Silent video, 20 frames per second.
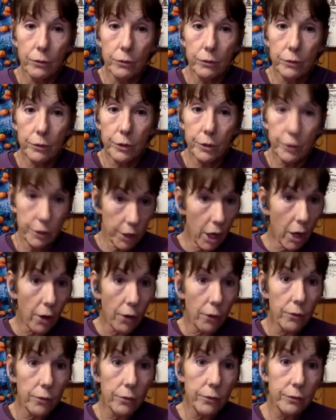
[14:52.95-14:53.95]
you
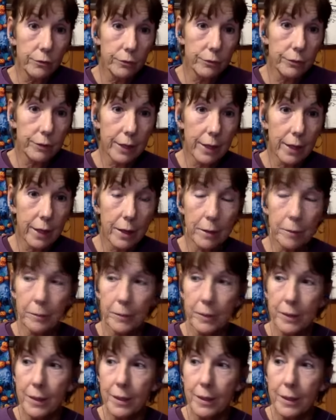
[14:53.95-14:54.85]
go. Um,